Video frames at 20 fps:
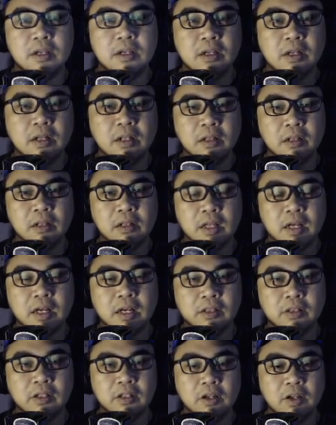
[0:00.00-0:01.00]
a
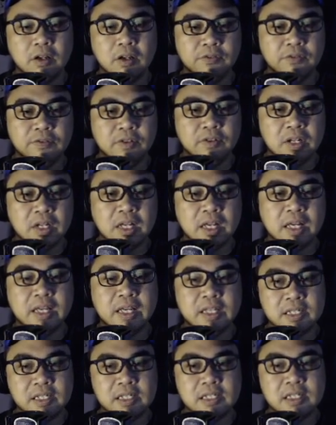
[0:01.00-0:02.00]
lot of
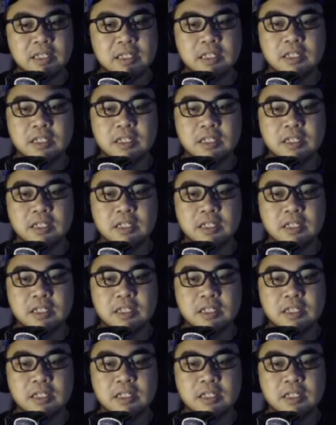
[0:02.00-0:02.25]
nice